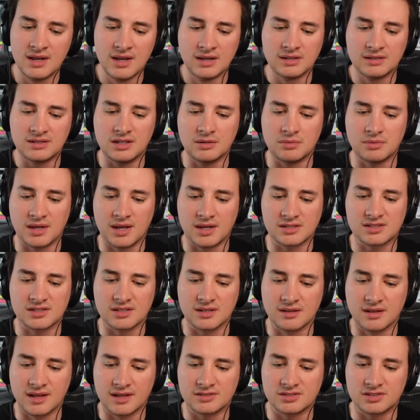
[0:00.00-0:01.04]
DiBiase
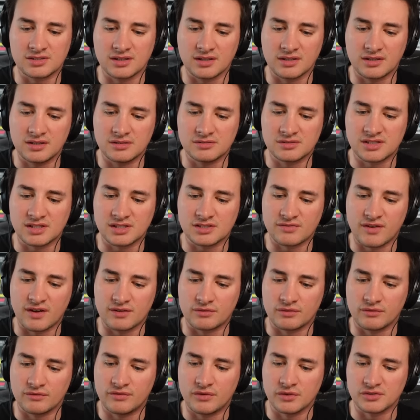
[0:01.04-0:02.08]
allegedly used these
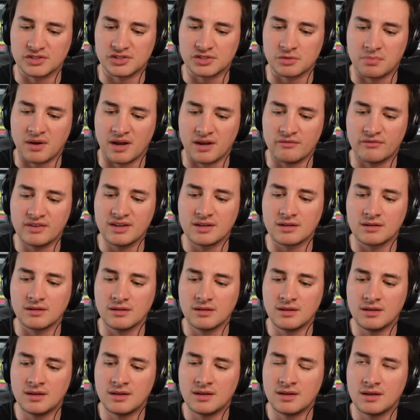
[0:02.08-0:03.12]
federal funds to buy a
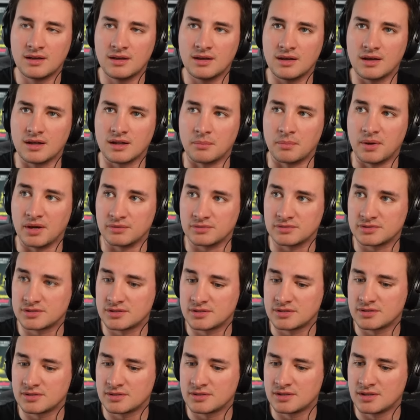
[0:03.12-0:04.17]
vehicle and a boat
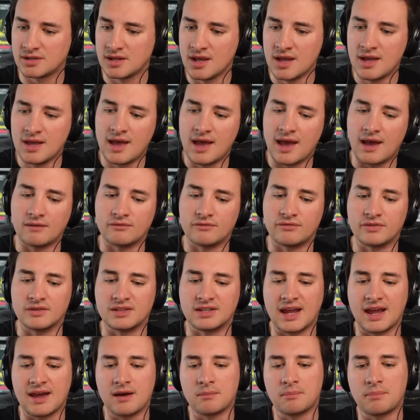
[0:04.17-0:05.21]
and um, for the
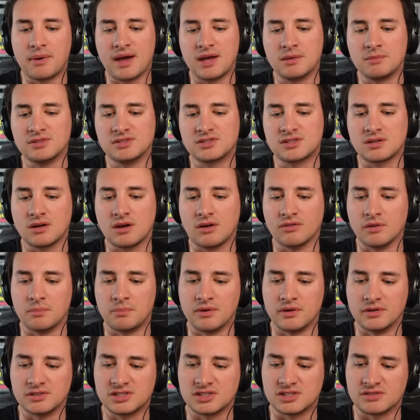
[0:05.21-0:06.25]
down payments on the
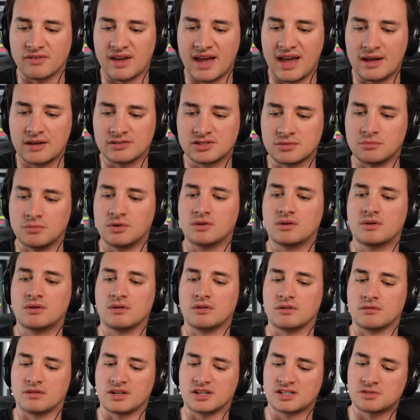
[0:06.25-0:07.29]
purchase of a house, among
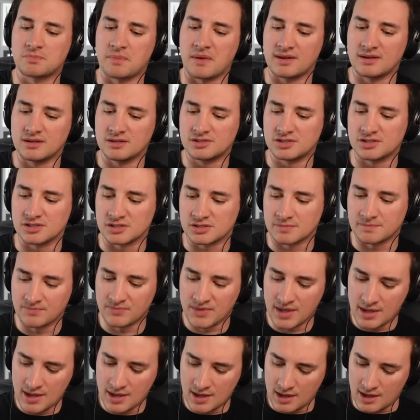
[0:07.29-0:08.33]
other expenditures.
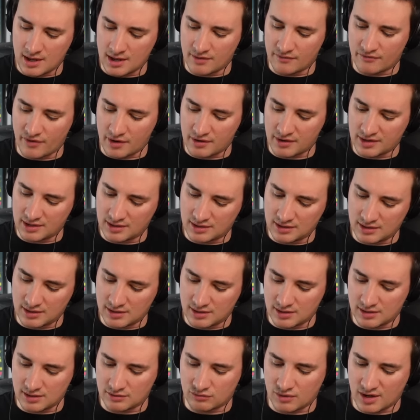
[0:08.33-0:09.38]
Uh, very
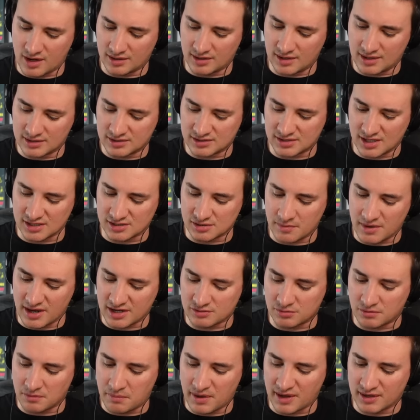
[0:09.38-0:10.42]
uh, right at the end, it says
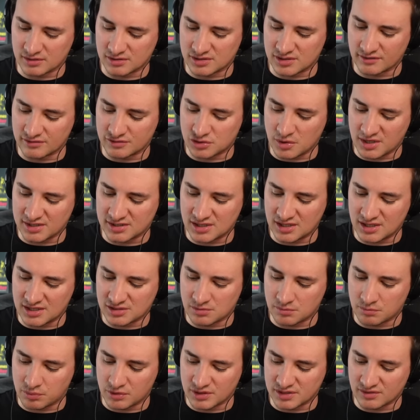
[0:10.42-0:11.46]
maximum penalty of 20 years
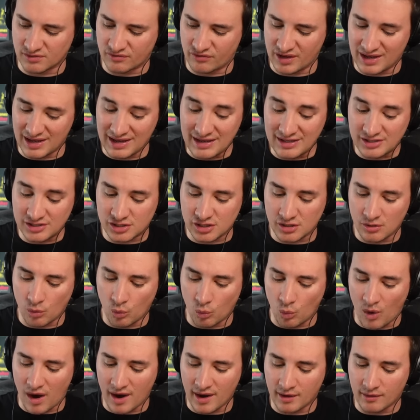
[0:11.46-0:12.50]
in prison for each
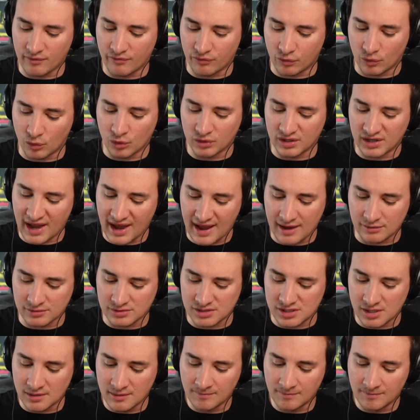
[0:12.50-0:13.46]
wire fraud count